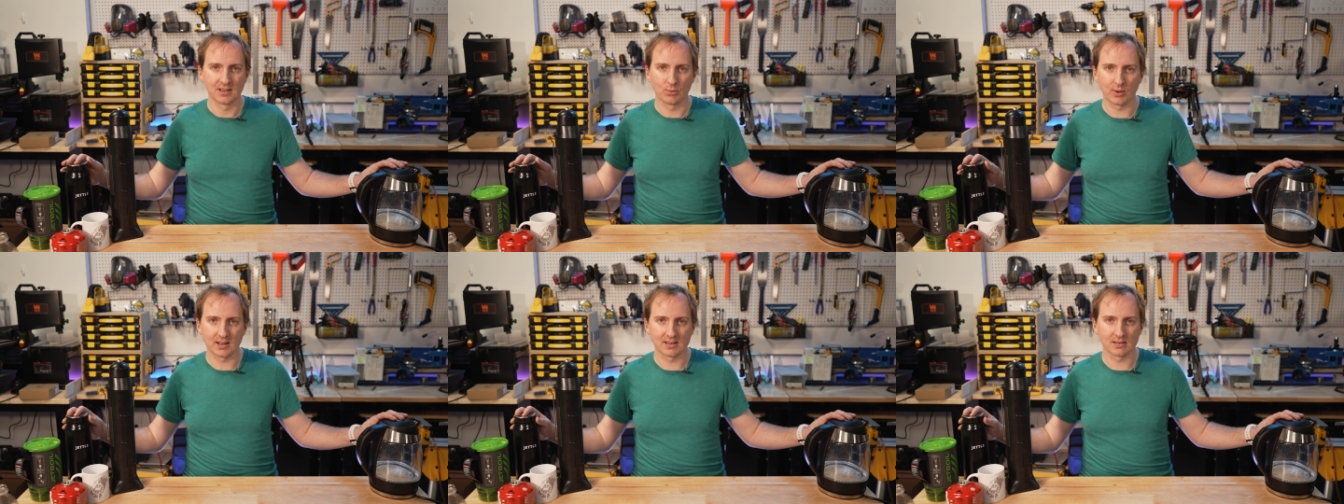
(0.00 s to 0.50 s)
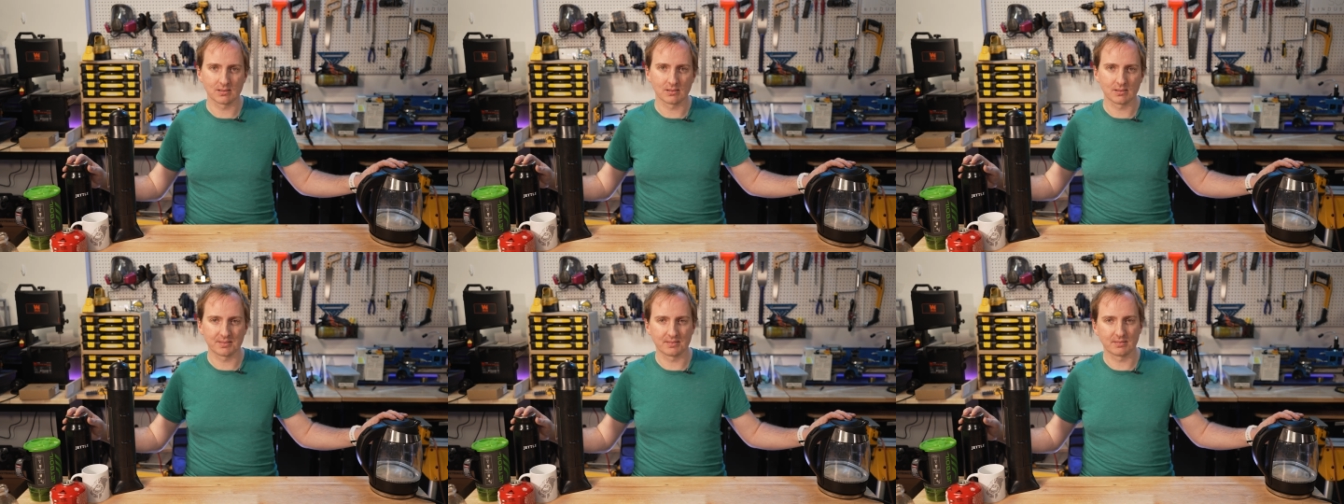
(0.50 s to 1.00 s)

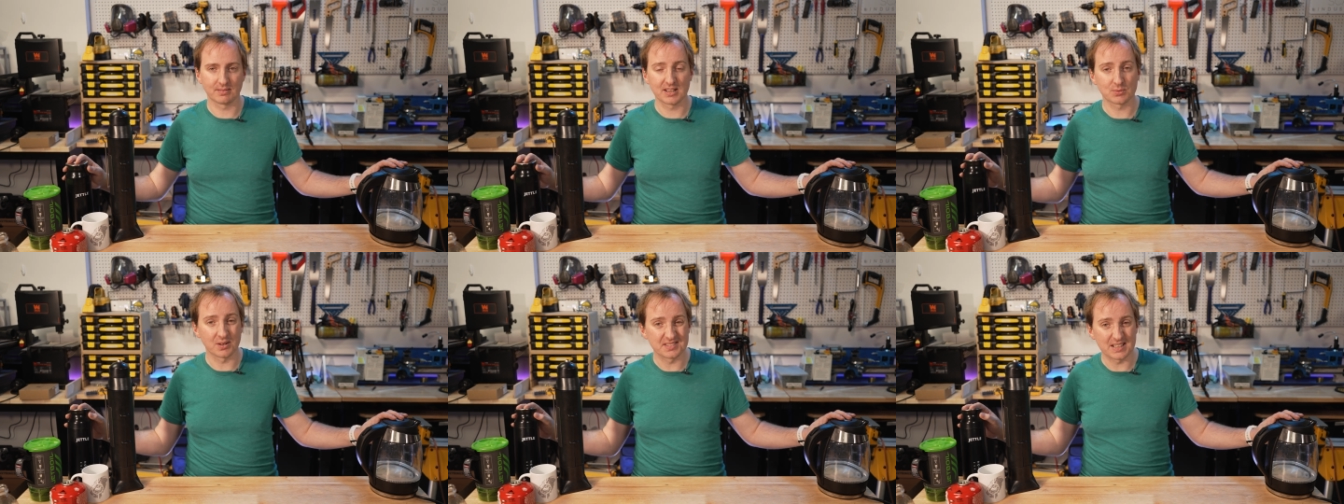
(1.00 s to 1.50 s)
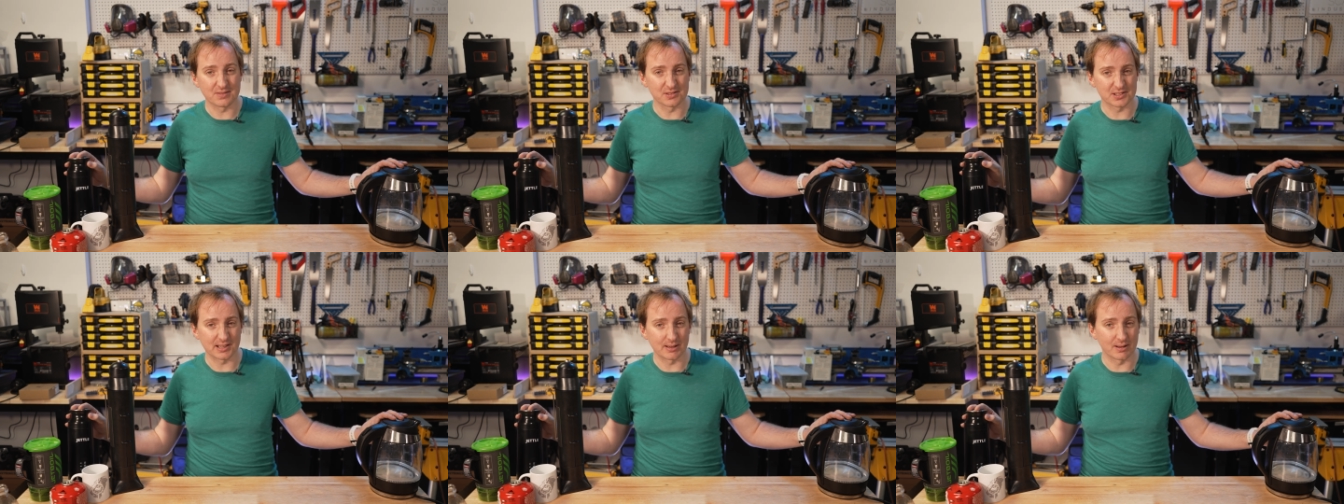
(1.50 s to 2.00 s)
well, this one's even
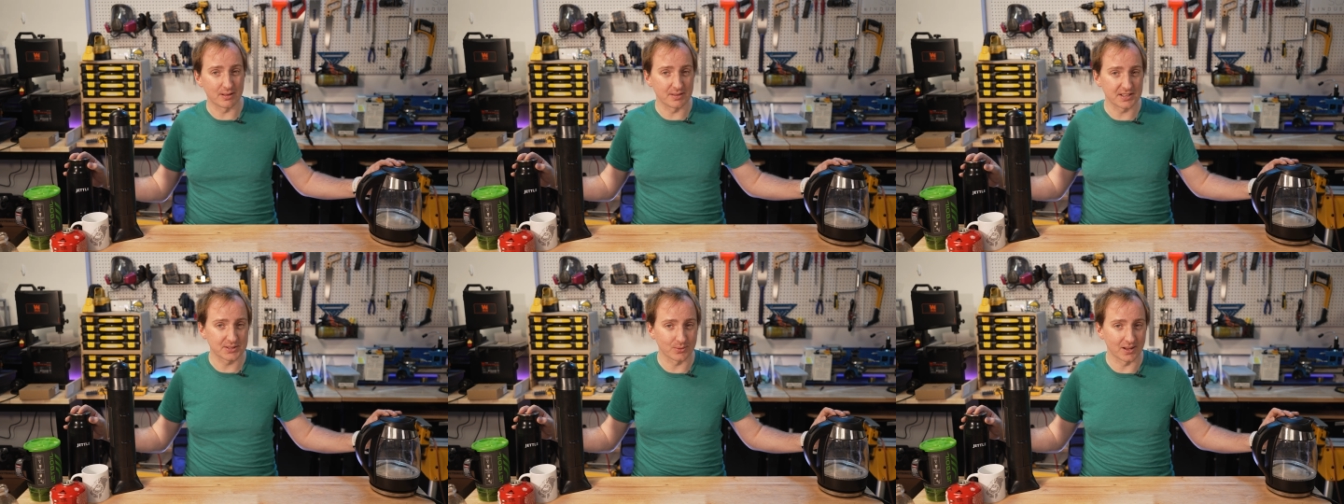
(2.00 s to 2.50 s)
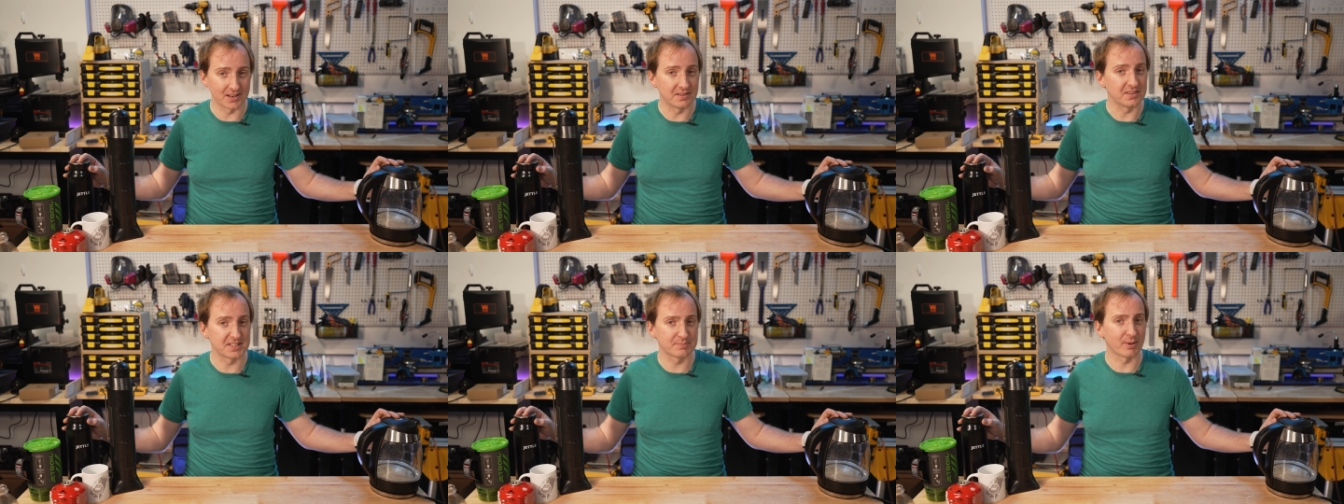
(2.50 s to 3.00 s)
slower than this one,
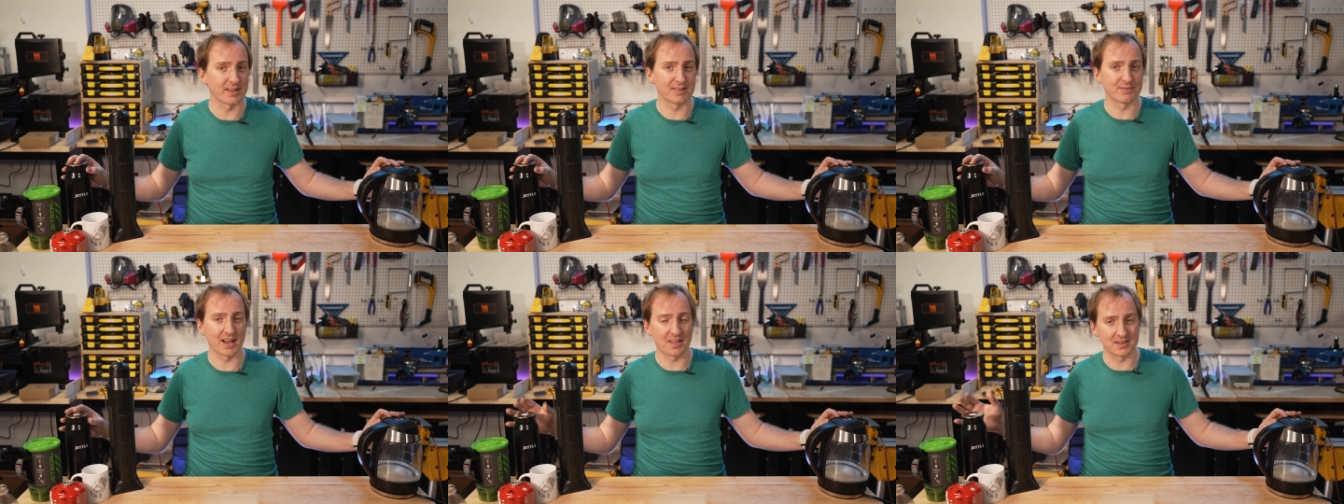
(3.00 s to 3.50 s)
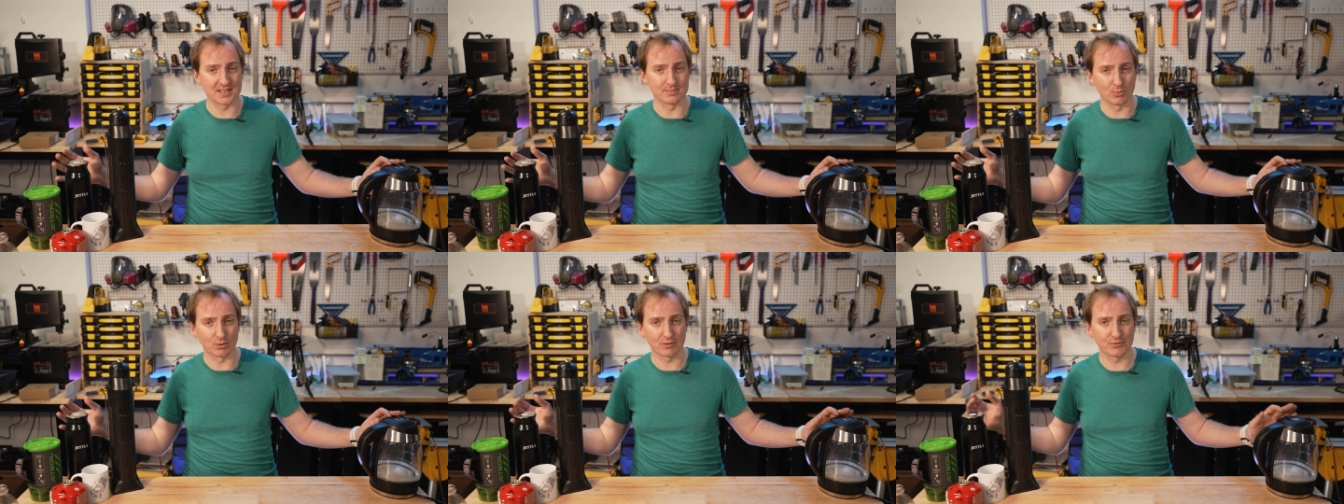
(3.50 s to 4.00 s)
despite the fact that it's
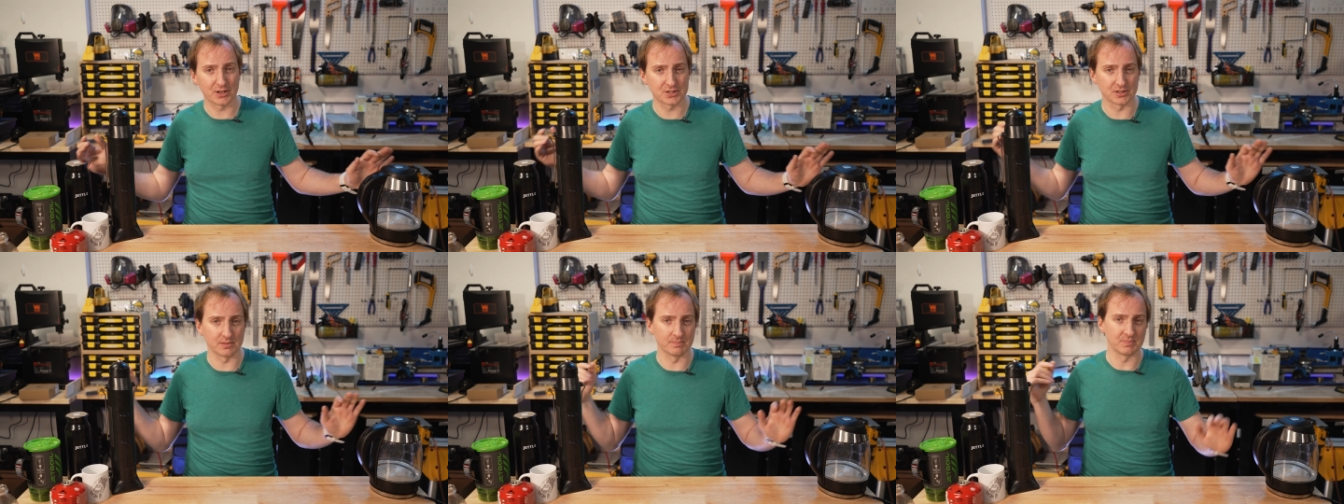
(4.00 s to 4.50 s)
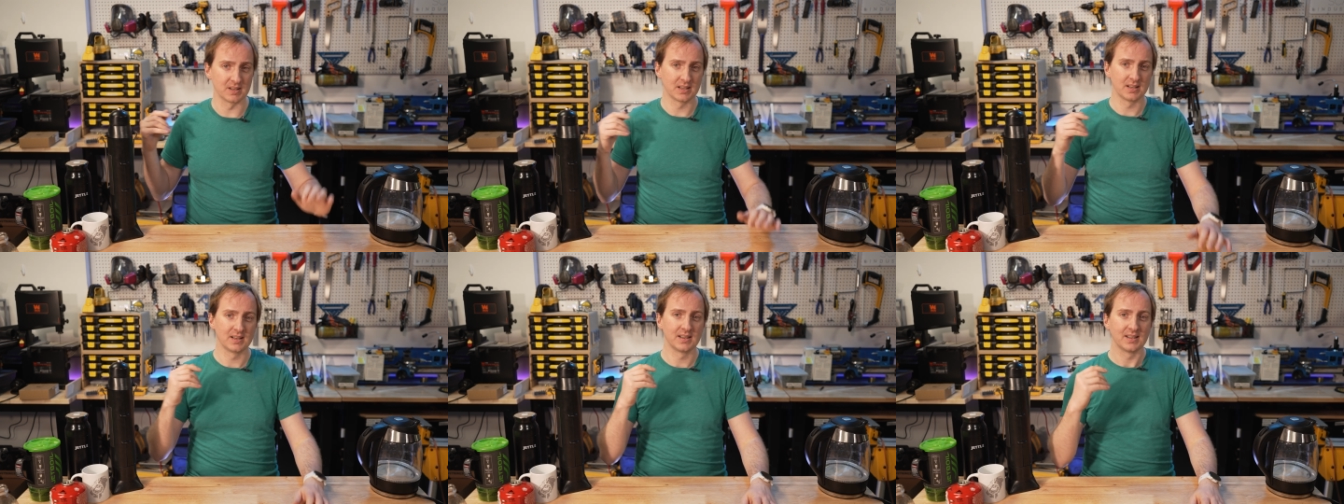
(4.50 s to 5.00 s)
more efficient.
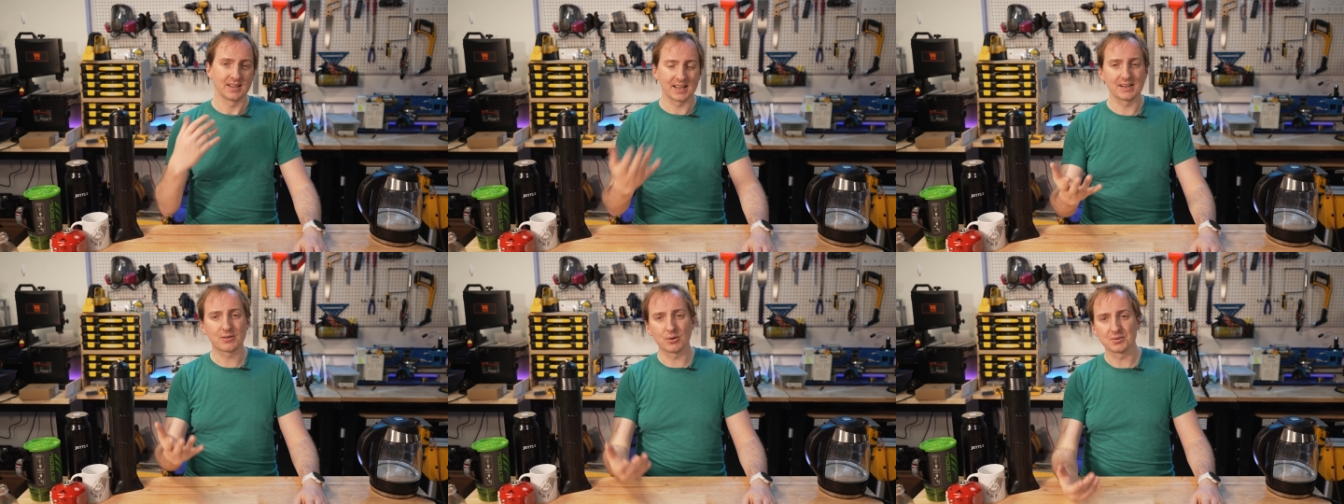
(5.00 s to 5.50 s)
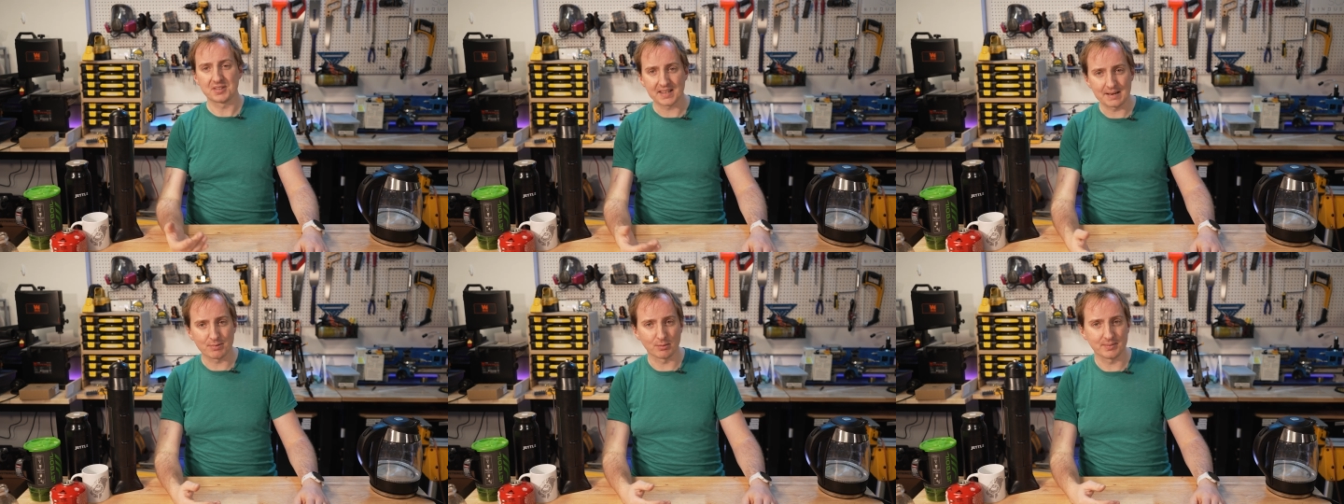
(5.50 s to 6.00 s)
And of course, the
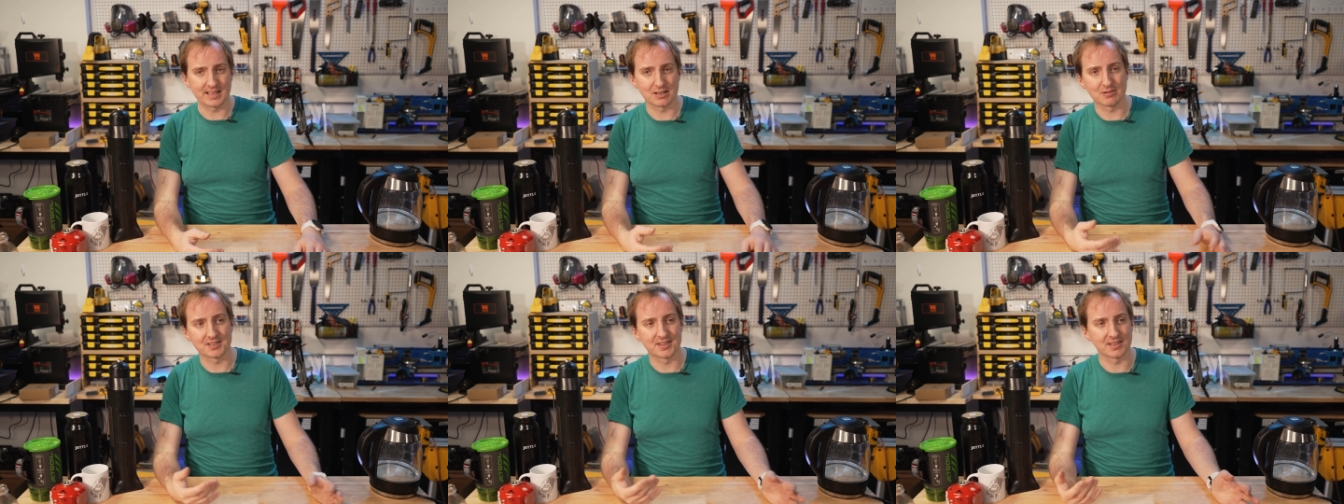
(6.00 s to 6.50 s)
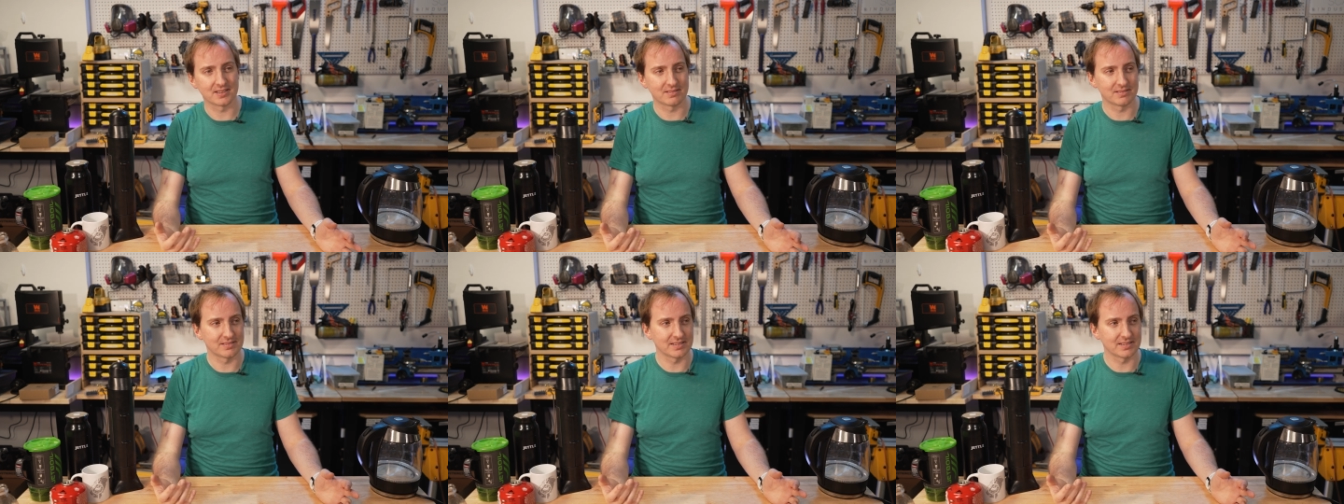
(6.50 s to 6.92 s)
key problem here is that